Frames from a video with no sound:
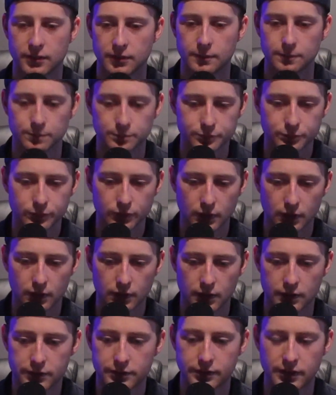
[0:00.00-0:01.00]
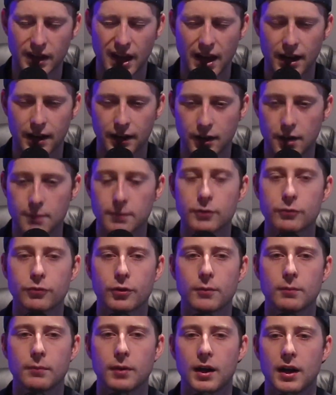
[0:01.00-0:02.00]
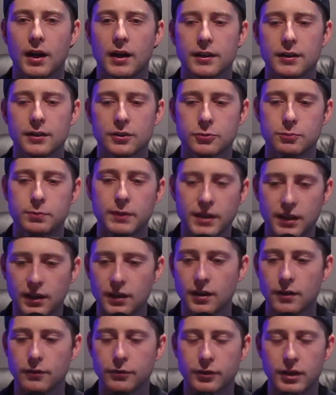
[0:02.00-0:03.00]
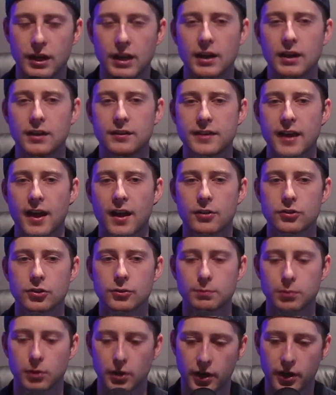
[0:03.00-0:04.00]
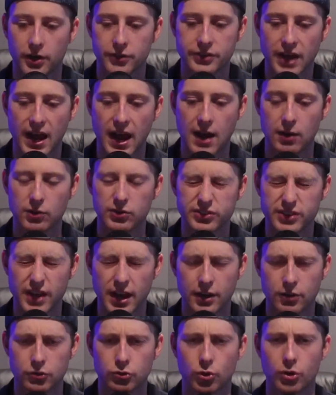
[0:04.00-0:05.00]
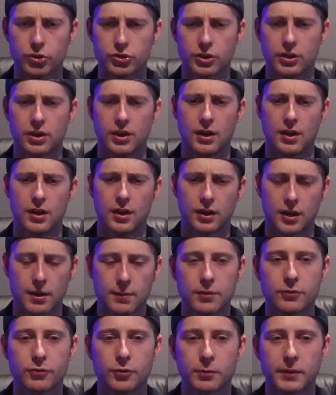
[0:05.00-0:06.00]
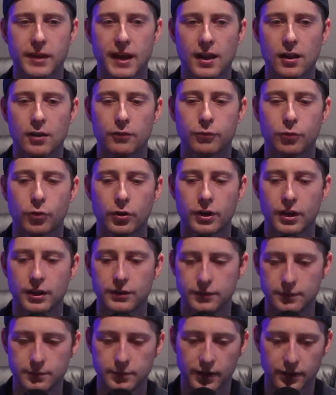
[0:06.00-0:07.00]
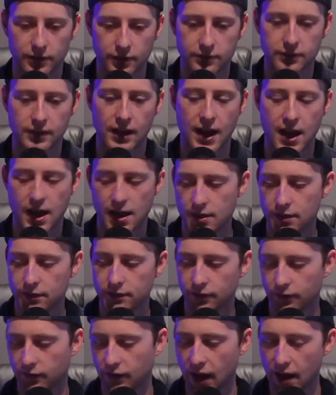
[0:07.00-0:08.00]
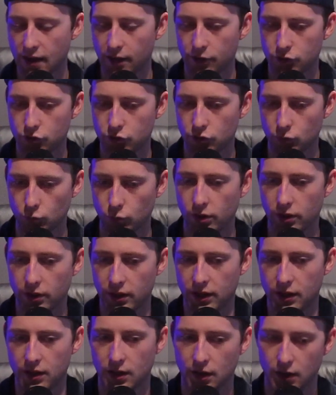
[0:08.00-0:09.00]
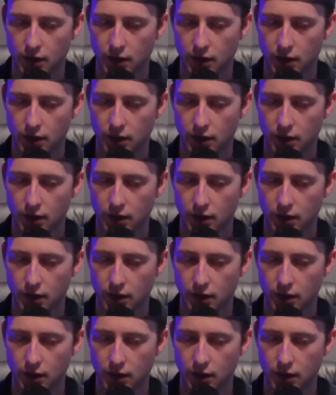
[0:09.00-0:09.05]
And this is a guy coming from, speaking of getting talented players outside of Georgia, coming from California, it seems like this is a guy that's really